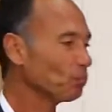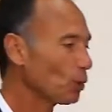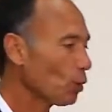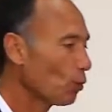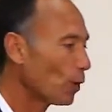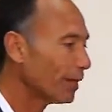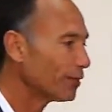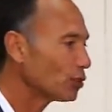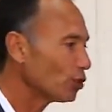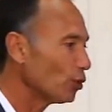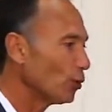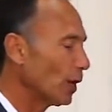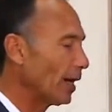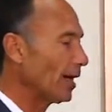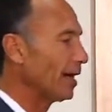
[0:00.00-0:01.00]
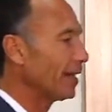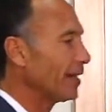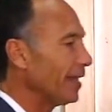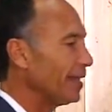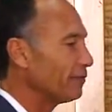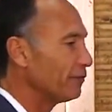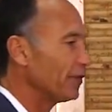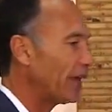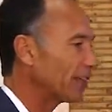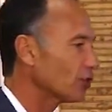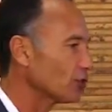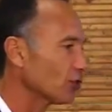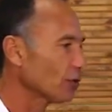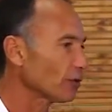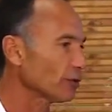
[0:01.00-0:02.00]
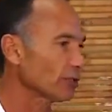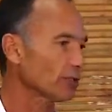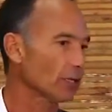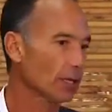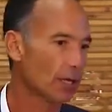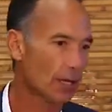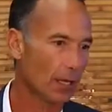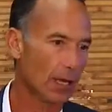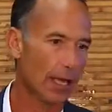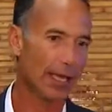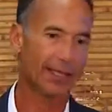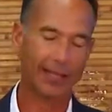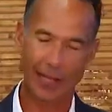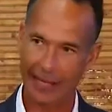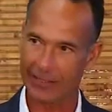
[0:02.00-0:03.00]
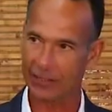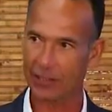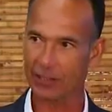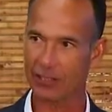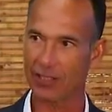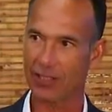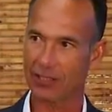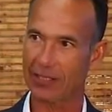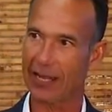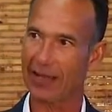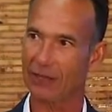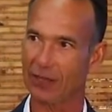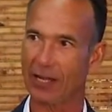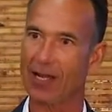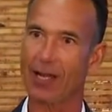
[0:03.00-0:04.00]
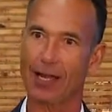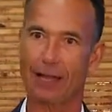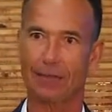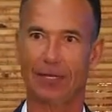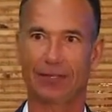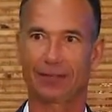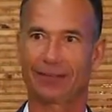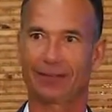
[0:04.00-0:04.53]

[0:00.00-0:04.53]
what do investors and licensees have in common?